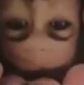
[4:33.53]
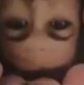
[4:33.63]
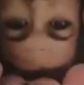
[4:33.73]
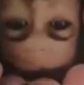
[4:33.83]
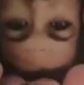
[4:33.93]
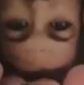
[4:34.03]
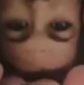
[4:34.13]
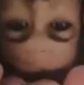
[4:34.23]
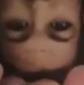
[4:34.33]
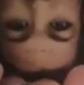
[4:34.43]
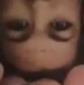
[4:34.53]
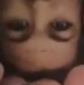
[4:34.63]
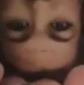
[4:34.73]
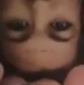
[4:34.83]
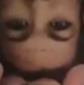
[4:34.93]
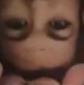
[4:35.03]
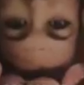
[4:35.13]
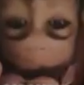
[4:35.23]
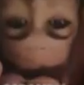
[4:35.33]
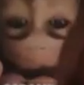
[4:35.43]

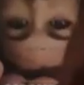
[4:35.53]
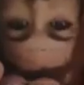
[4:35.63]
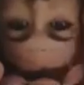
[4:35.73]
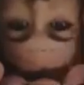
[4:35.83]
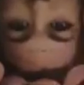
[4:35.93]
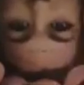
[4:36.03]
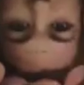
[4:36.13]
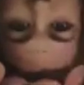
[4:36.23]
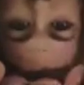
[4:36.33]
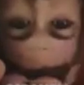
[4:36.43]
(silent)